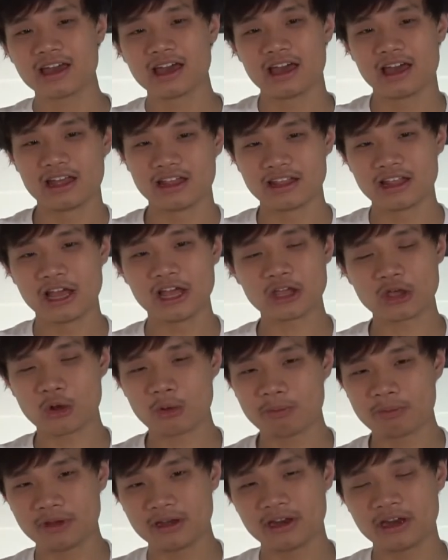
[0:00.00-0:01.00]
and like
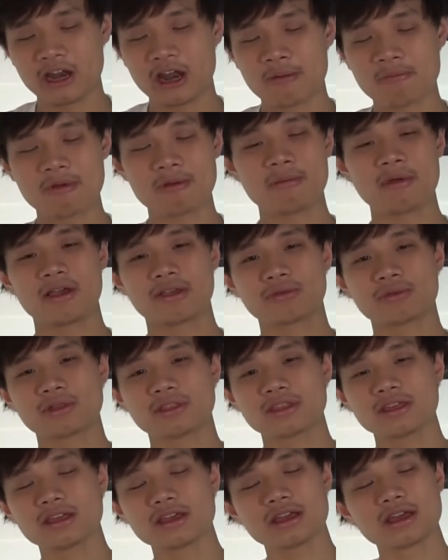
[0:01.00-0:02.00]
open it up and mess
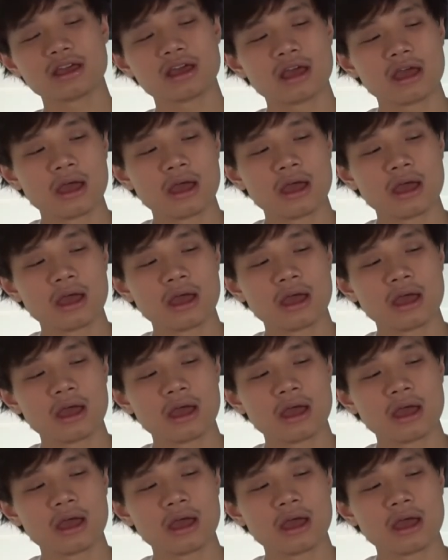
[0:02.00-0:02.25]
with it,